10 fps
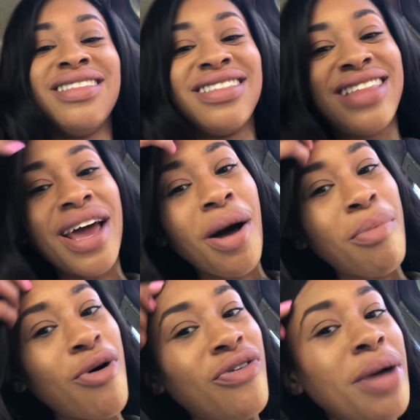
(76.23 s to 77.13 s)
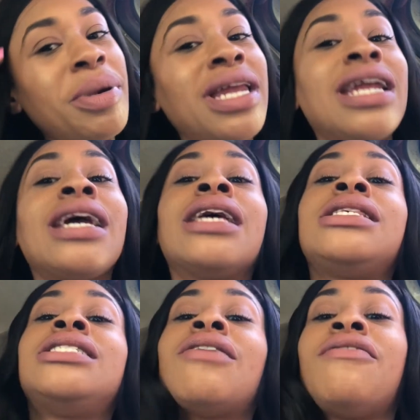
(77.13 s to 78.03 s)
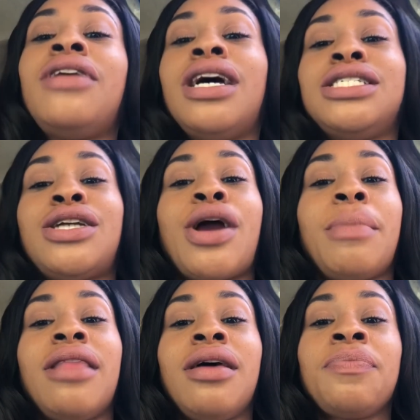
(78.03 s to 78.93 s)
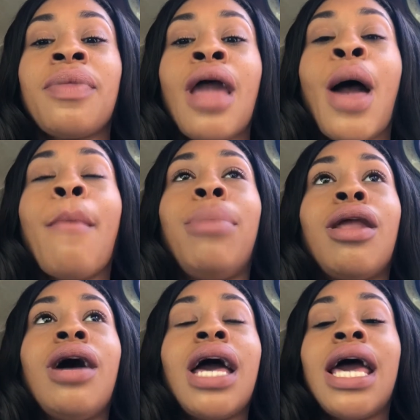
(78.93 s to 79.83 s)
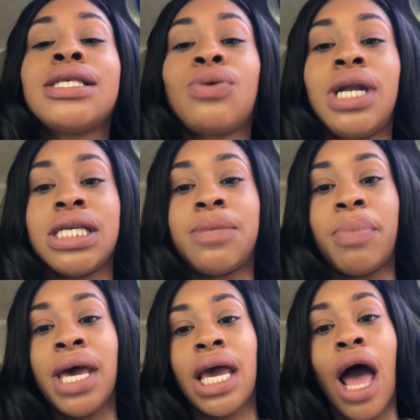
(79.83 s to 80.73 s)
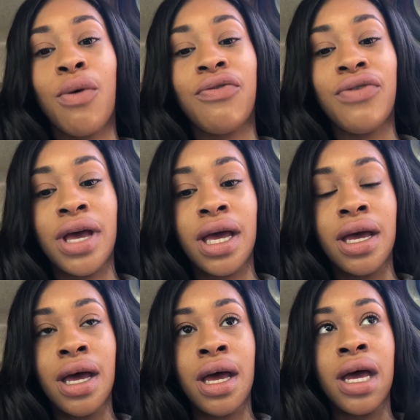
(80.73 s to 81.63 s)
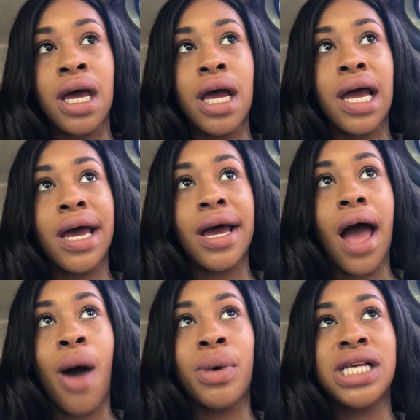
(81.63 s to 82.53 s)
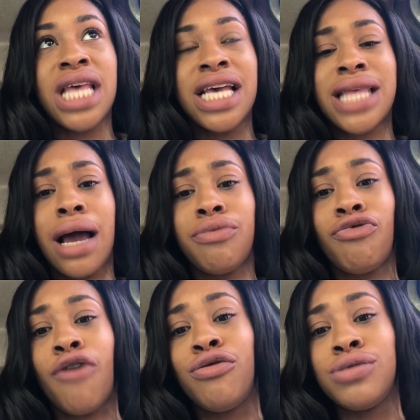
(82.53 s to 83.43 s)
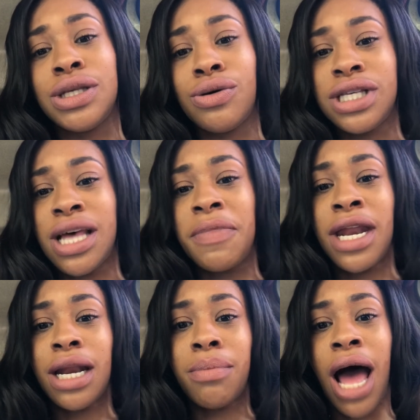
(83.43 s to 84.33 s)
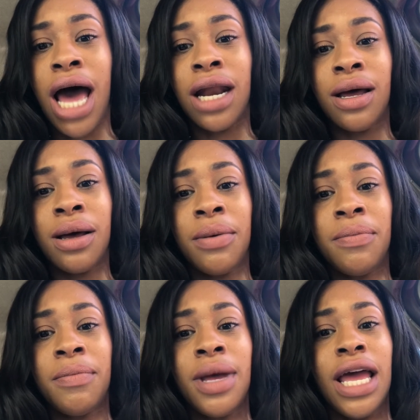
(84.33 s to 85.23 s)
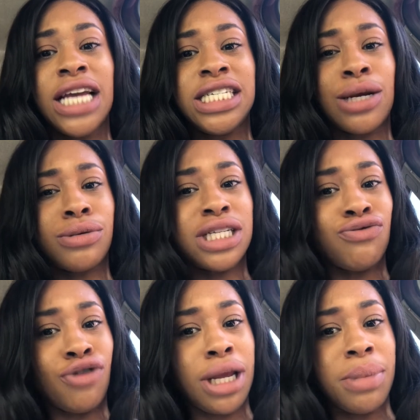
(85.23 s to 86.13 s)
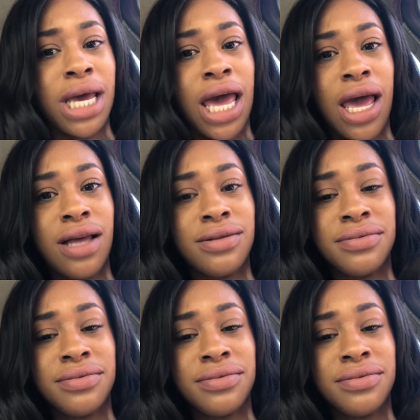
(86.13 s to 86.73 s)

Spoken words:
they are both competing against each other for Legendary Mother. Blanca has on this pink outfit. I want to say it's like ruffles or something at the bottom. And she had on this really big hat.